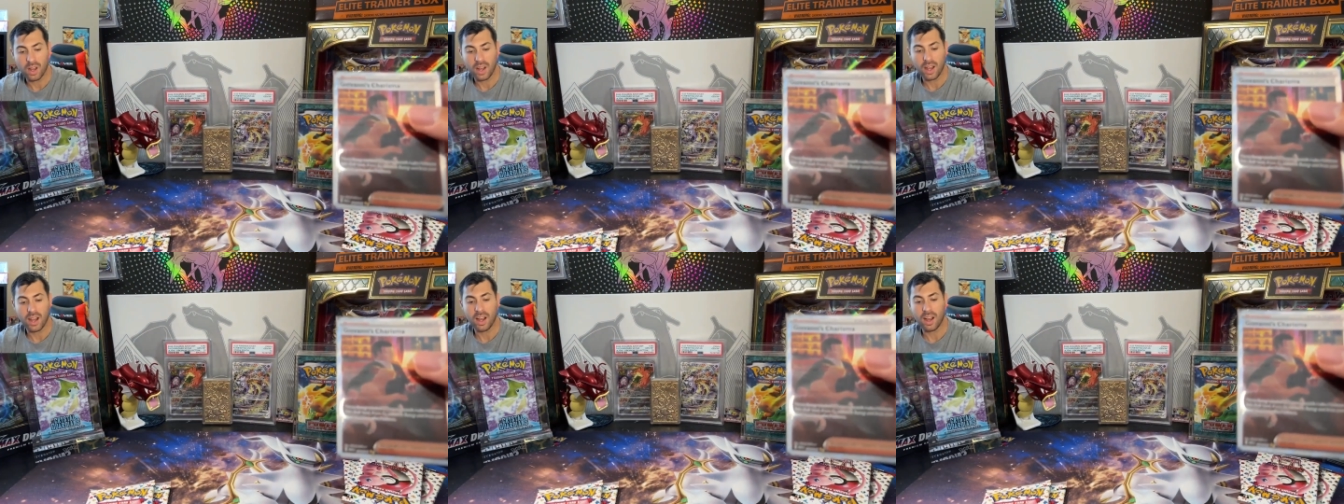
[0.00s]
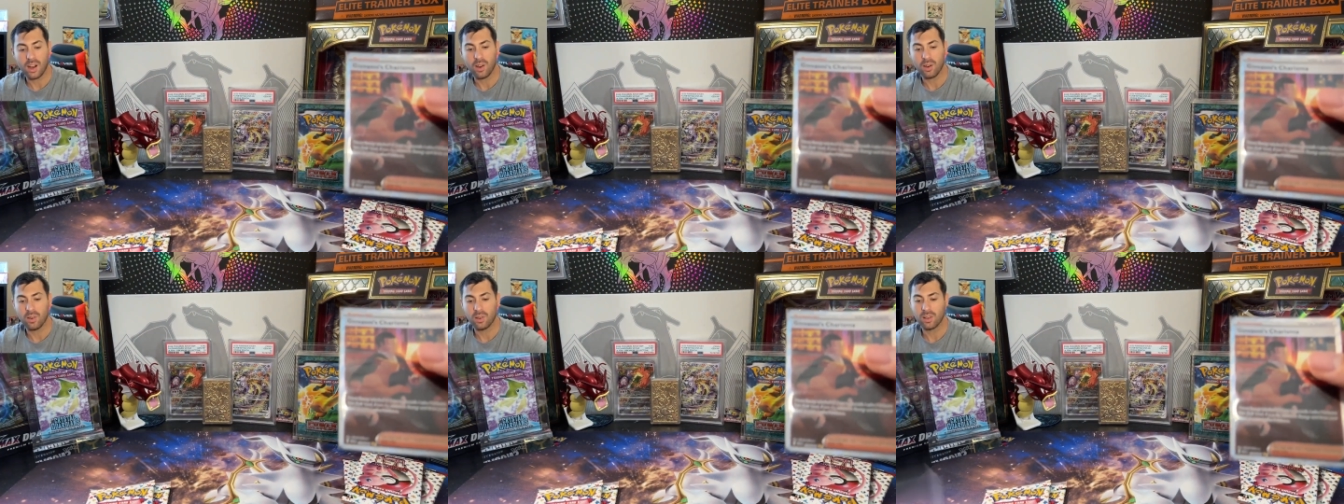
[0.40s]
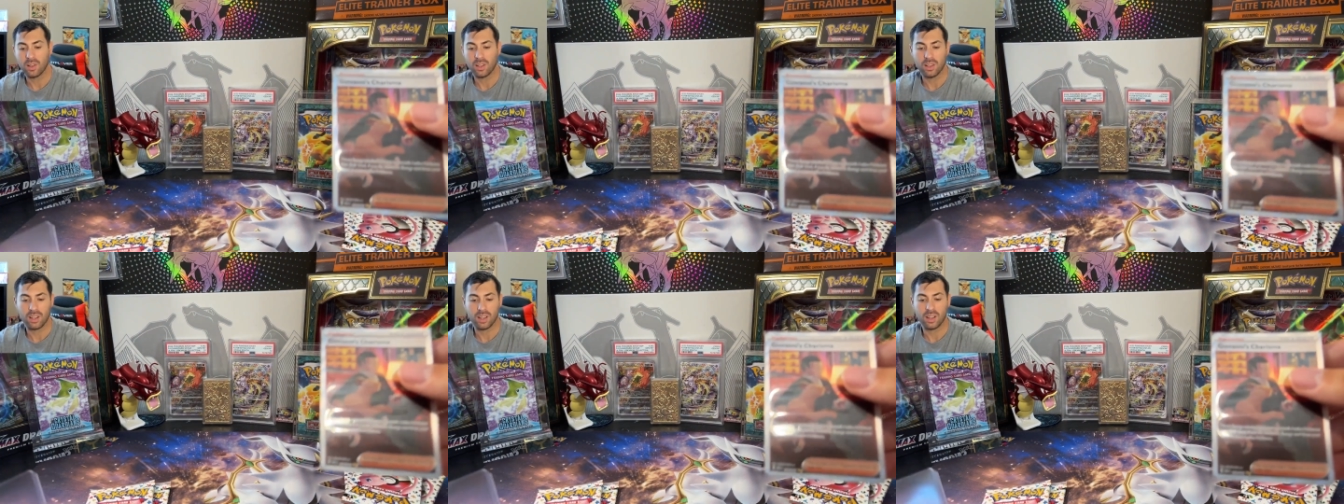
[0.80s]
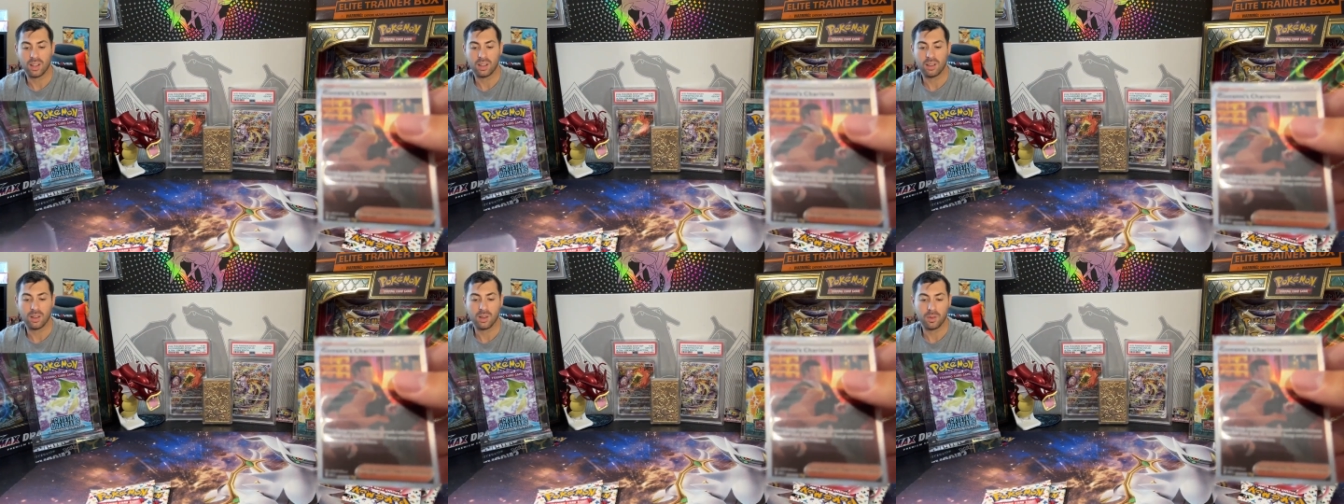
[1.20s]
Wow.
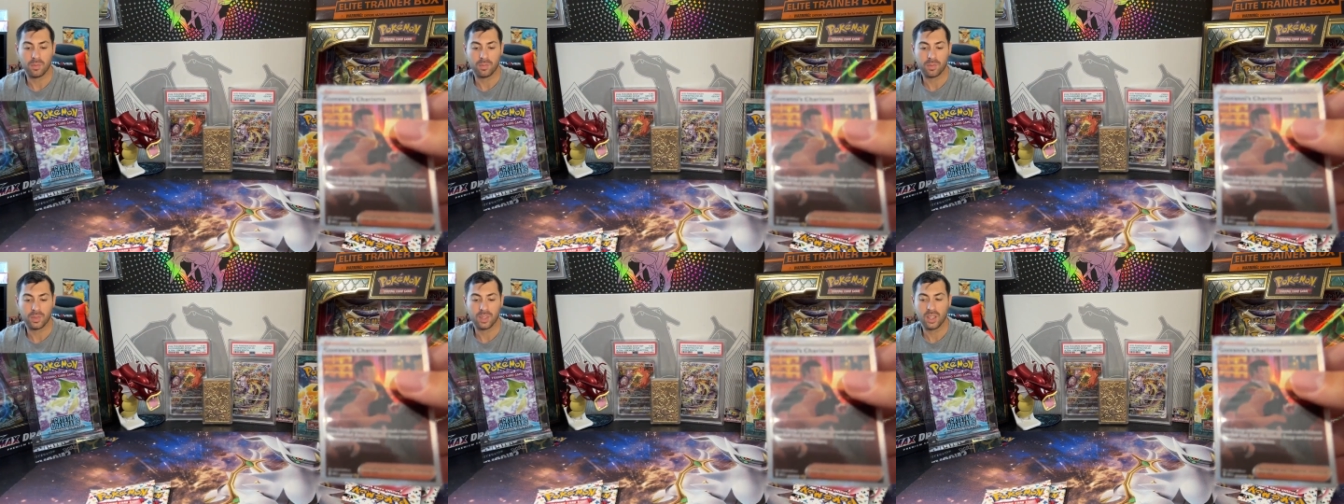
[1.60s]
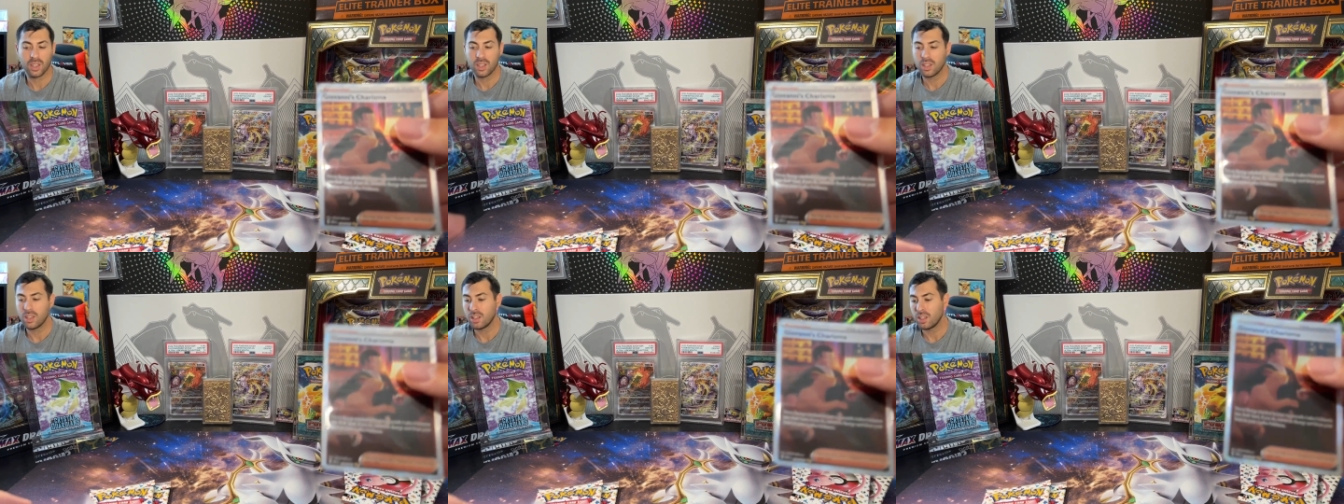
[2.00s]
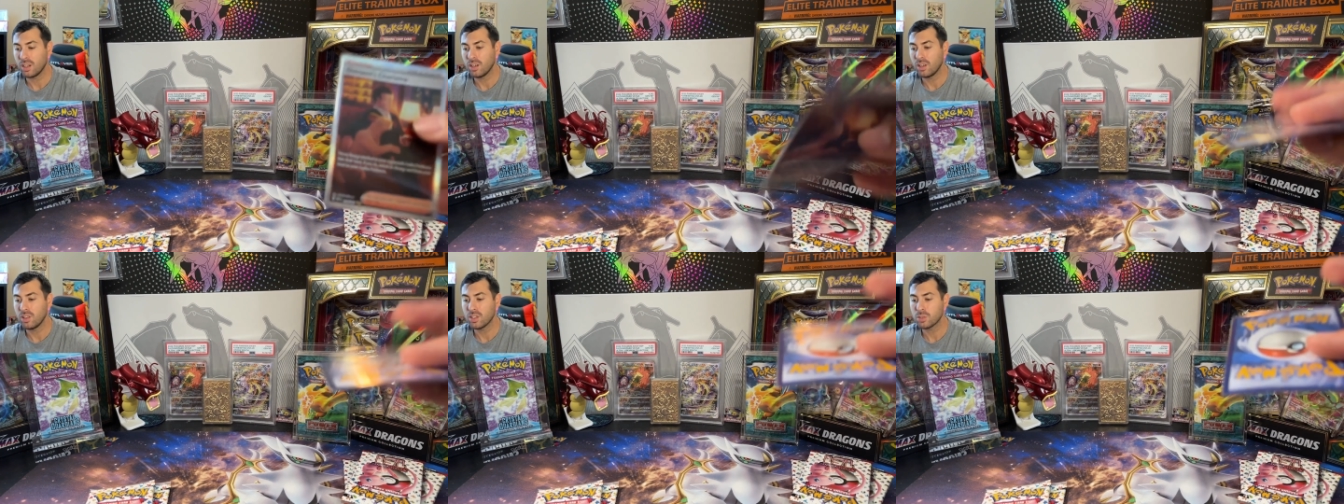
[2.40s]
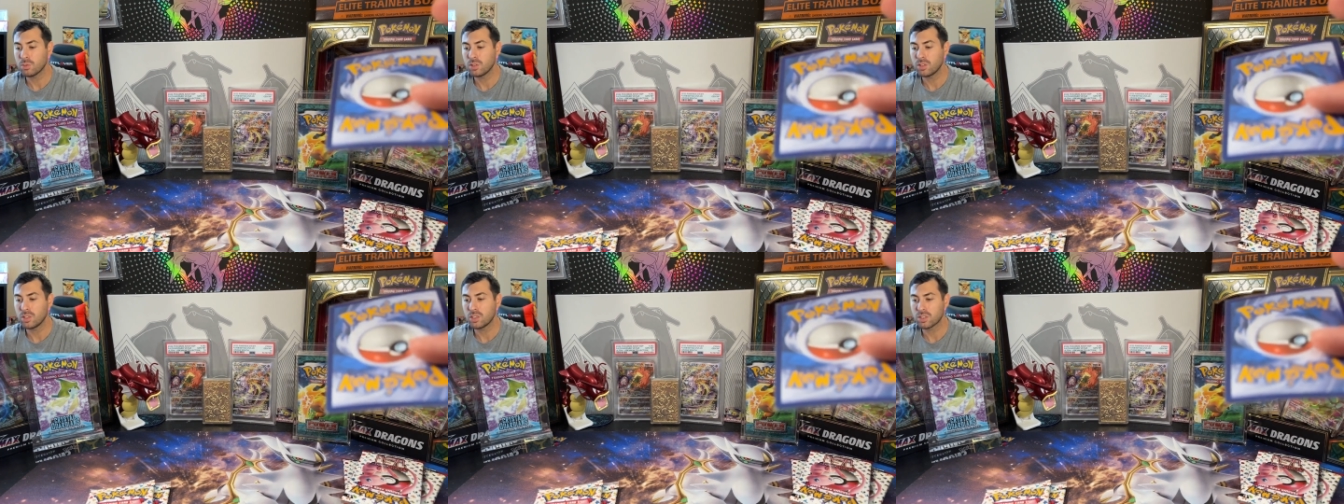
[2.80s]
Um, I don't know. This
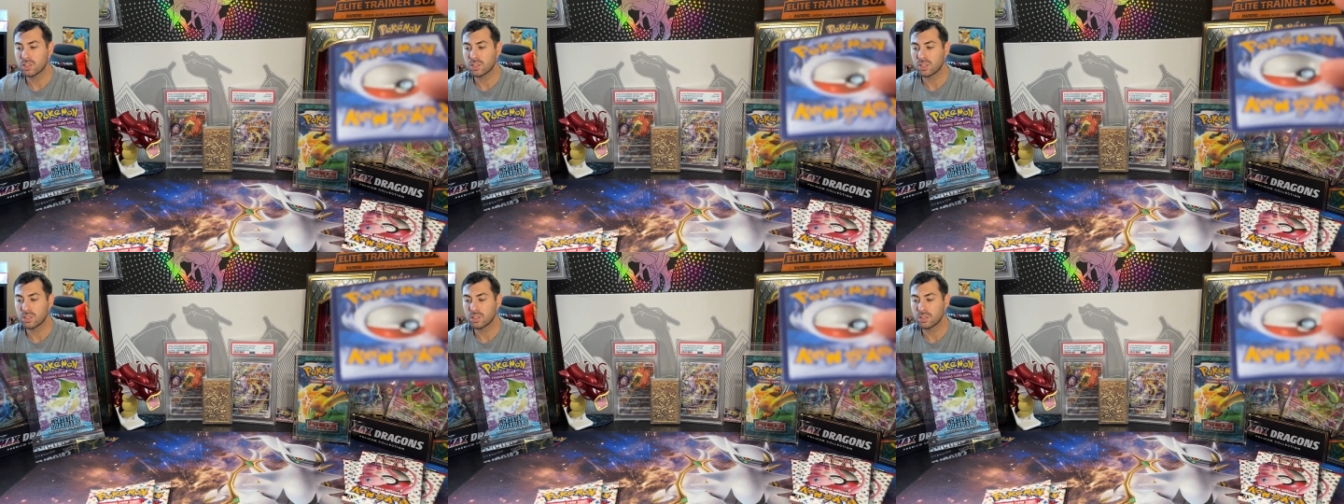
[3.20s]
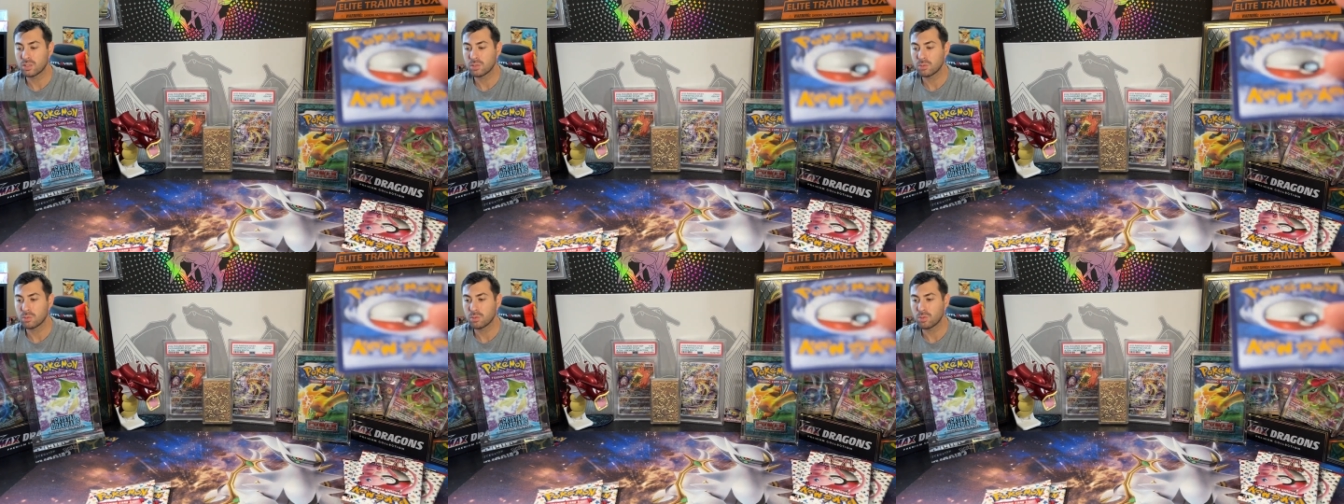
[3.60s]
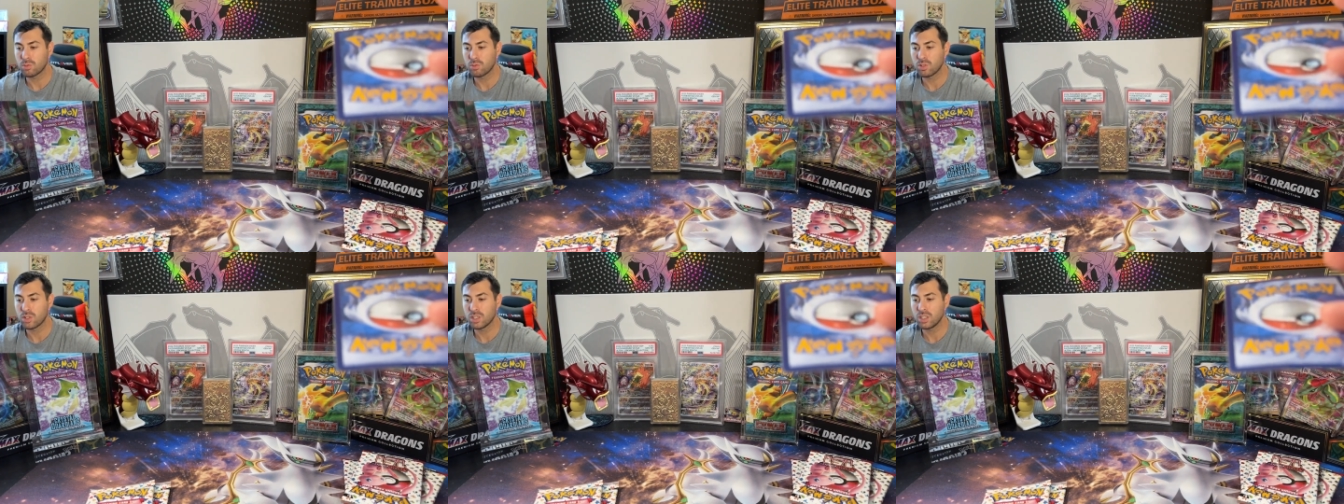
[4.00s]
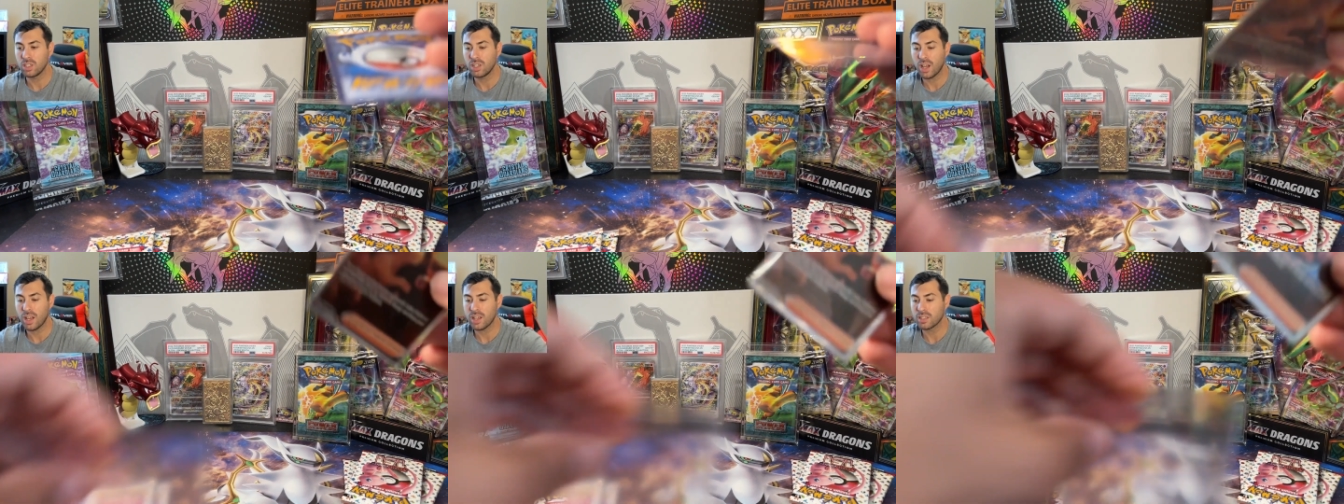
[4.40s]
one looks really
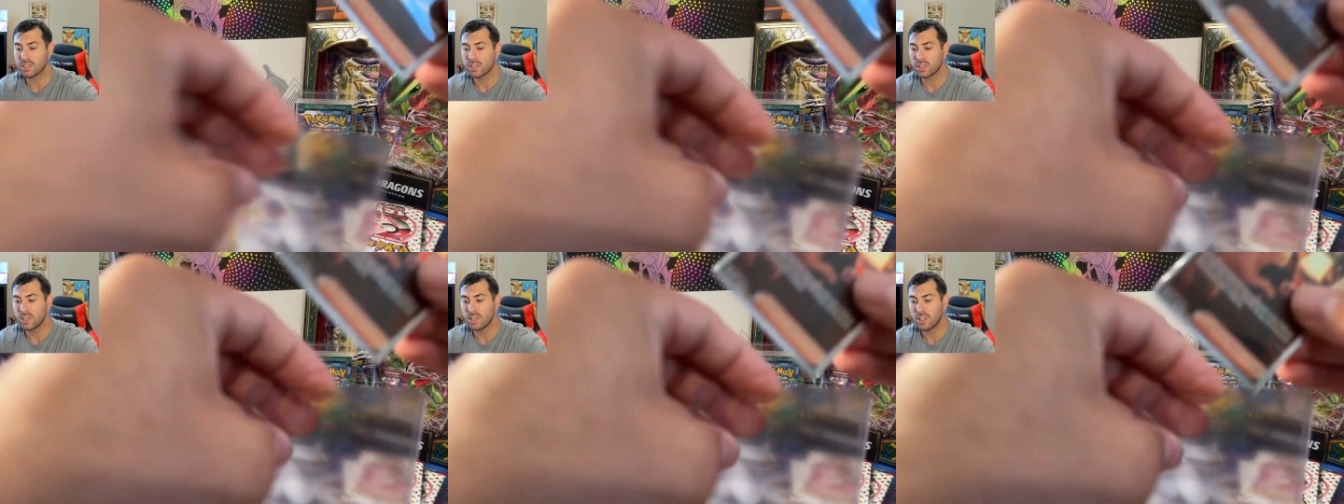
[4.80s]
nice.